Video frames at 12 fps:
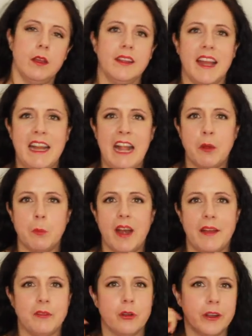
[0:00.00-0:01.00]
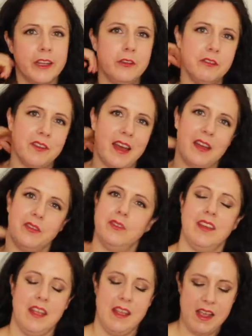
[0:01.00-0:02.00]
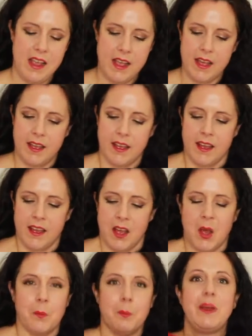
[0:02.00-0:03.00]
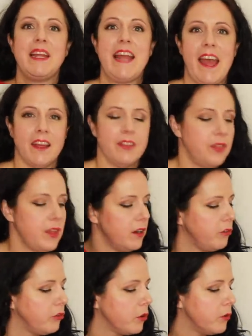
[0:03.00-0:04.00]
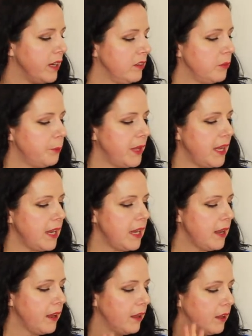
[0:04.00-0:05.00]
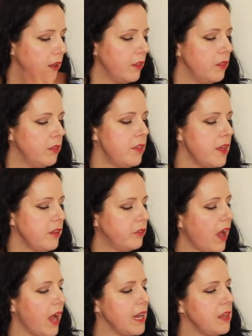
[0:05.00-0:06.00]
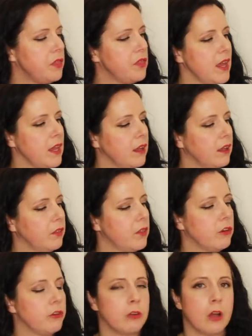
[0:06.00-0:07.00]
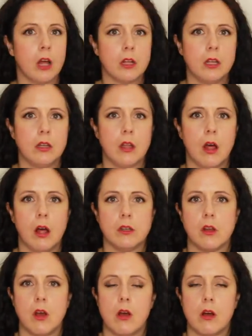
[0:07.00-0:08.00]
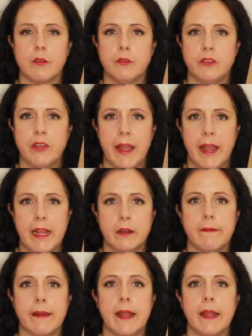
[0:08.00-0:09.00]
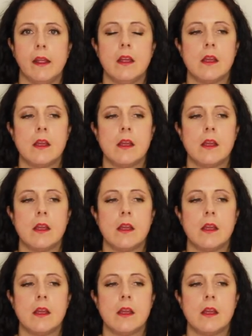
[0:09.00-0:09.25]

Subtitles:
Getting out of breath, talking too fast. But yeah, there's going to be this. I think there's not a lot of tailoring